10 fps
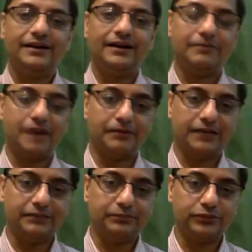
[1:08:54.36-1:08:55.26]

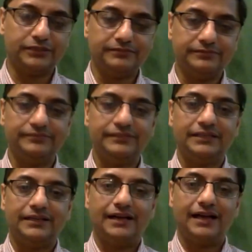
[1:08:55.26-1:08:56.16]
Mahabalipuram,
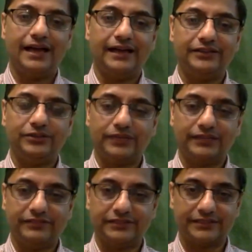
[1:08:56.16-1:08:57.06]
and you
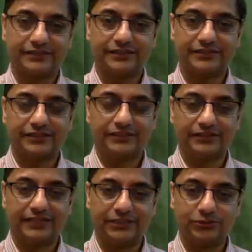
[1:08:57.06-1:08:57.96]
can visit uh,
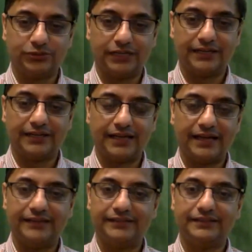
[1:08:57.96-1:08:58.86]
Chandraketugarh
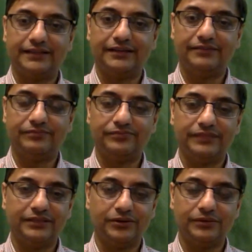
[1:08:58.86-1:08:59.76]
and, uh,
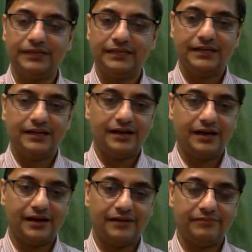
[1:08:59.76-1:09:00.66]
you know,
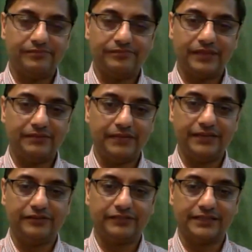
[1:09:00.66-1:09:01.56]
uh, and many
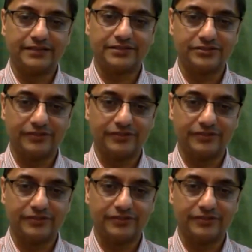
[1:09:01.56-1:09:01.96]
of the dozens of